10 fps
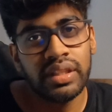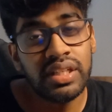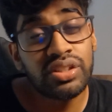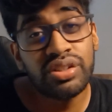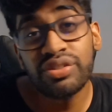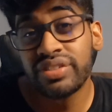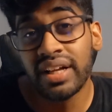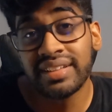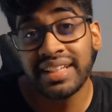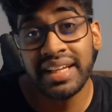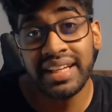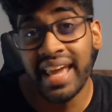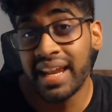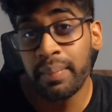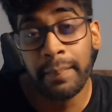This could result in
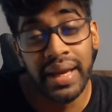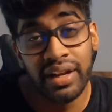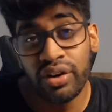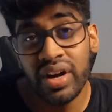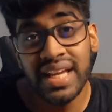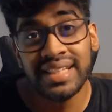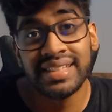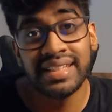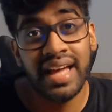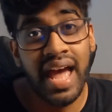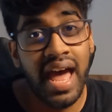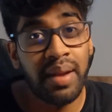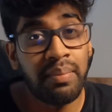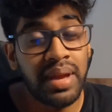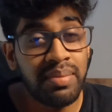getting better grades.
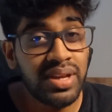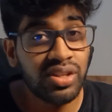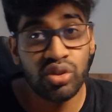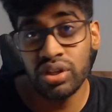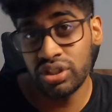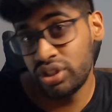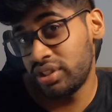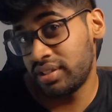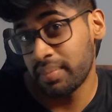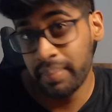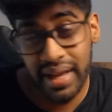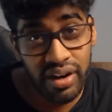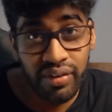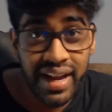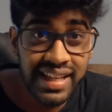And maybe it's not just better
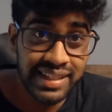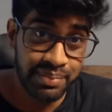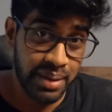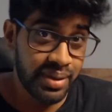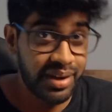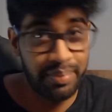grades. Maybe it